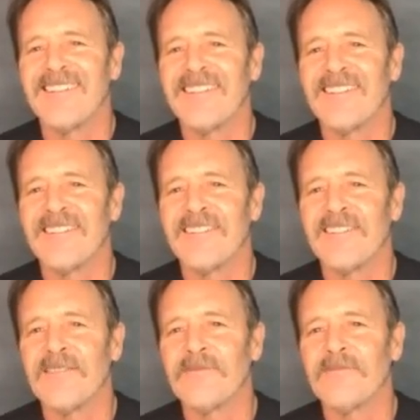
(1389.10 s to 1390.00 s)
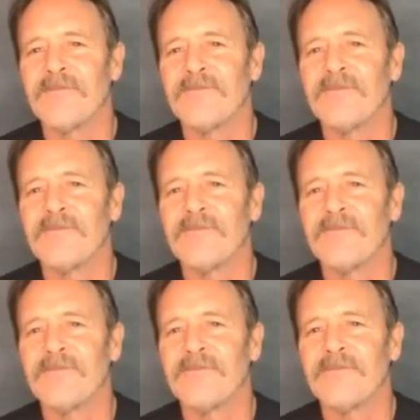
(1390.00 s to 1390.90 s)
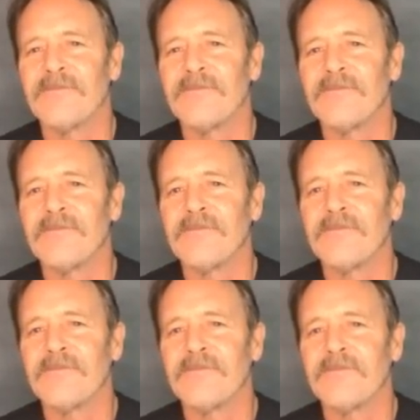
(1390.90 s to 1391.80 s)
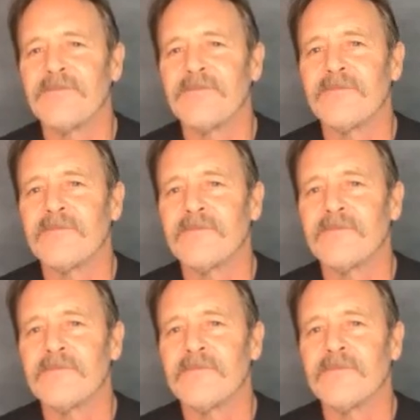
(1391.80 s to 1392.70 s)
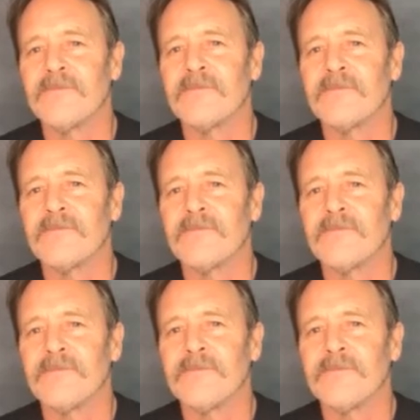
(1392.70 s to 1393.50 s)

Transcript: No words are spoken by the person on screen.